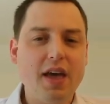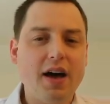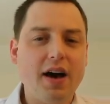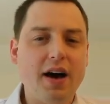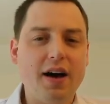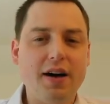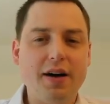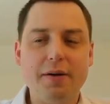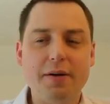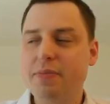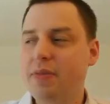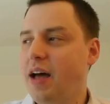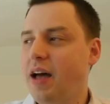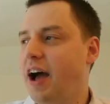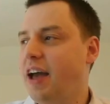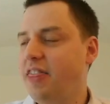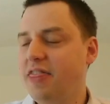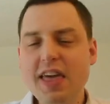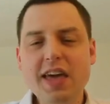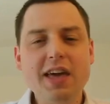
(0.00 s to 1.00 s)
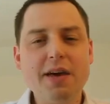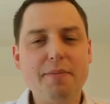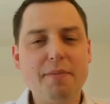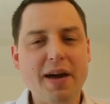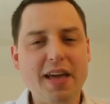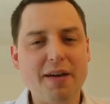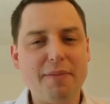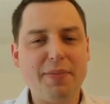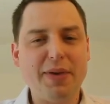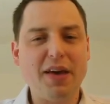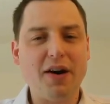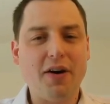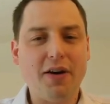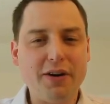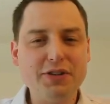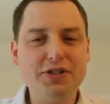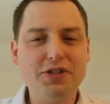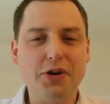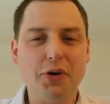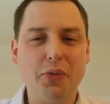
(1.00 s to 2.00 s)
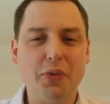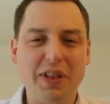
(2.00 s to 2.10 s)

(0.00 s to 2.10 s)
I think it might be also a